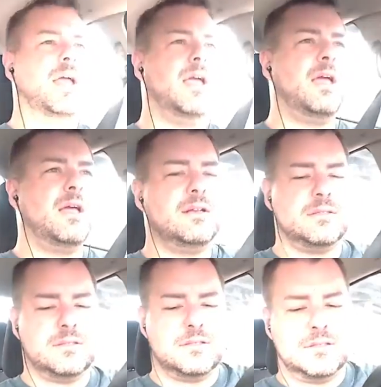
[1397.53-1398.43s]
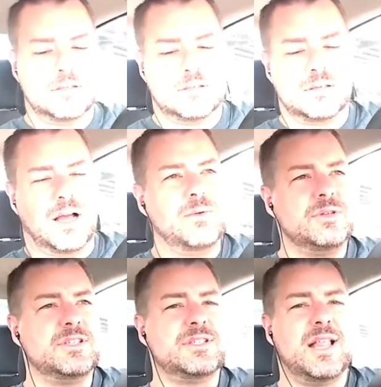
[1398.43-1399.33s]
And I
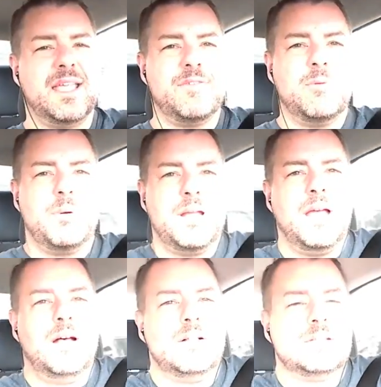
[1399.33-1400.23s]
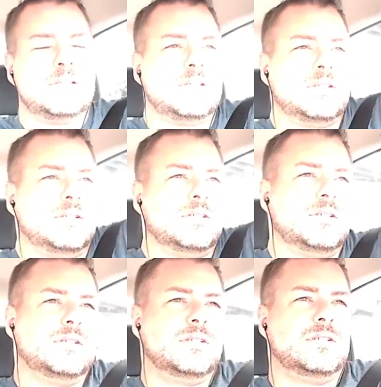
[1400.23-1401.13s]
would just like everybody else
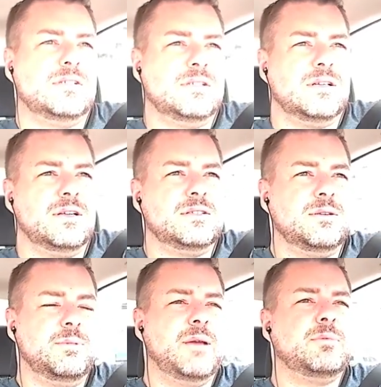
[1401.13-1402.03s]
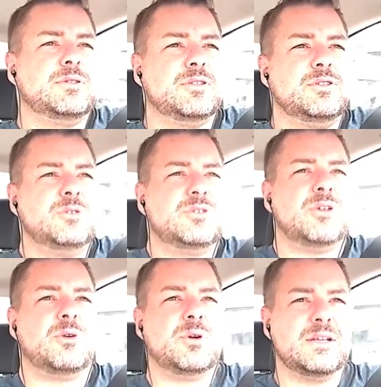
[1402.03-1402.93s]
to be able to do
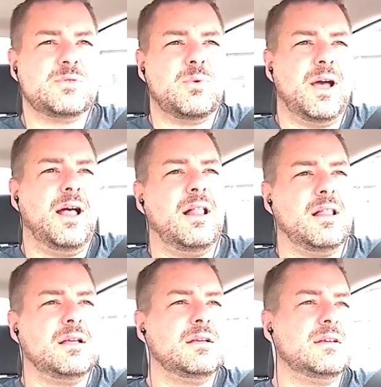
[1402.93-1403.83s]
so as well.